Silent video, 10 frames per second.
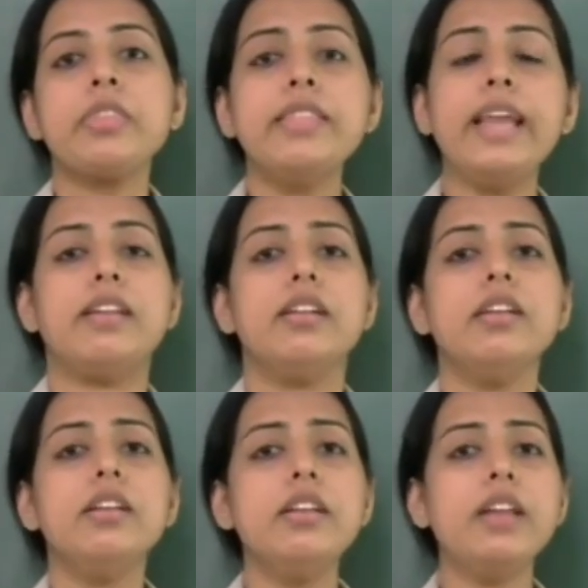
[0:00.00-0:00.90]

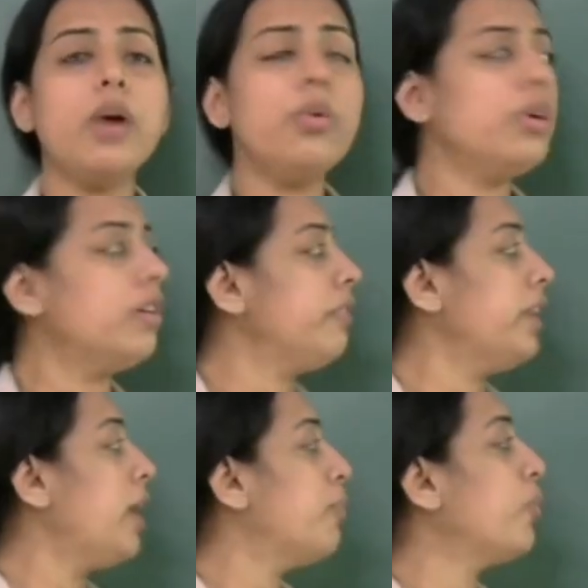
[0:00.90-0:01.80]
Then now
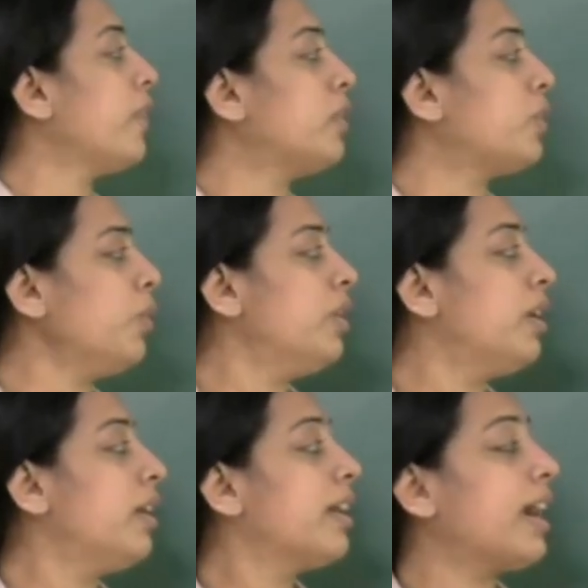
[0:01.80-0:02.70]
we are moving
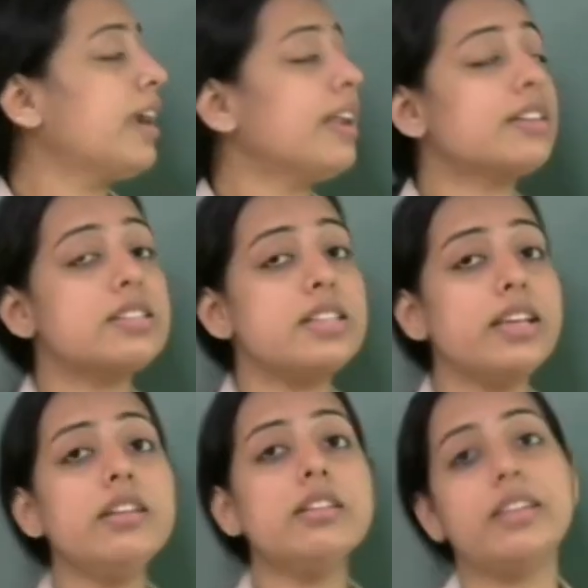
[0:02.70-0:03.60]
to
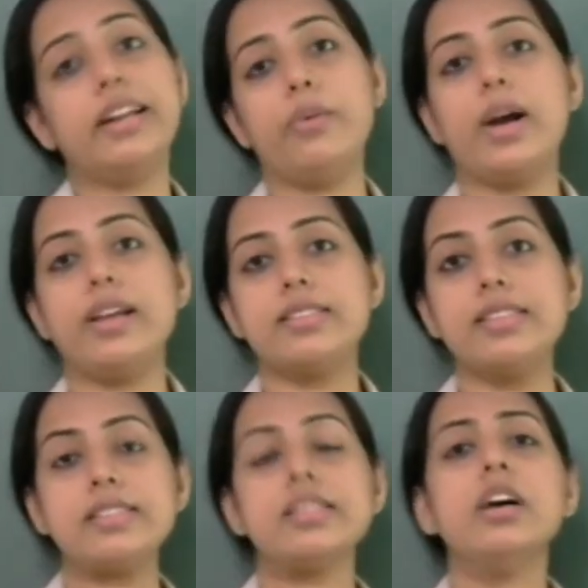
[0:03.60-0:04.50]
connecting the
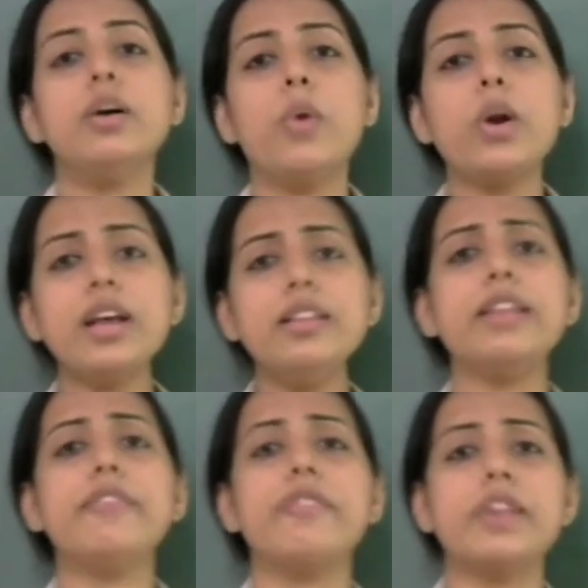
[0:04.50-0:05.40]
devices. What are the
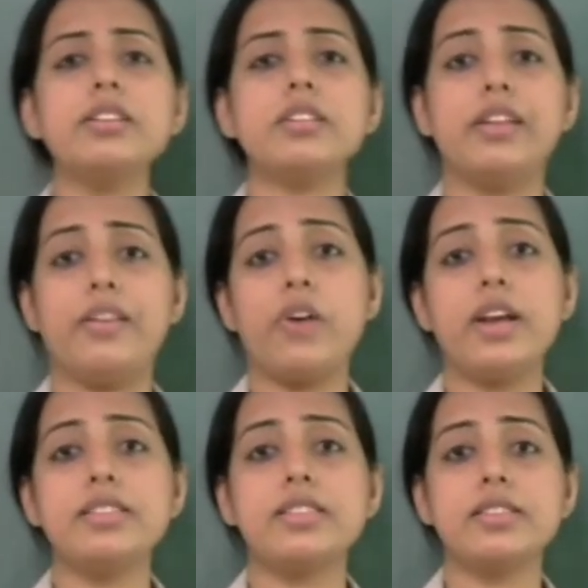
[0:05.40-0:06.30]
different
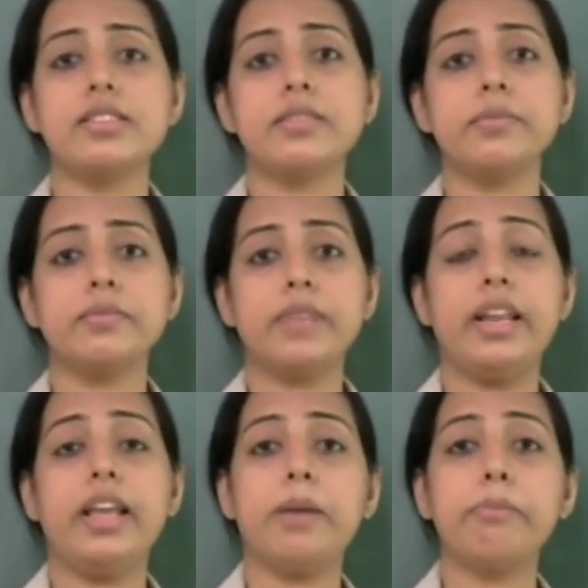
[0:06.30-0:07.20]
devices
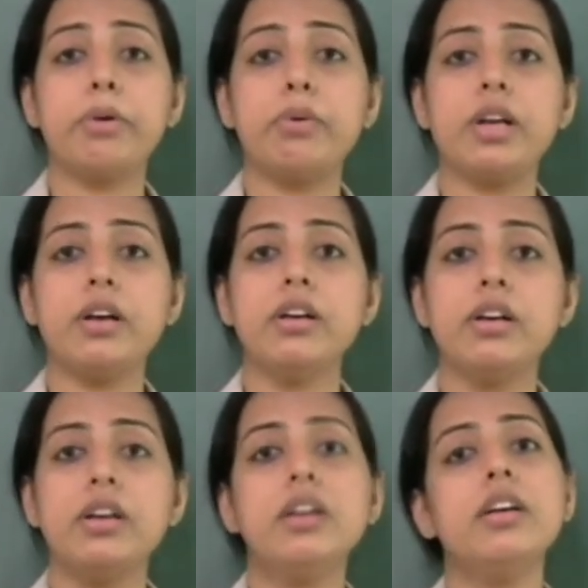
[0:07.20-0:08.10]
in a computer?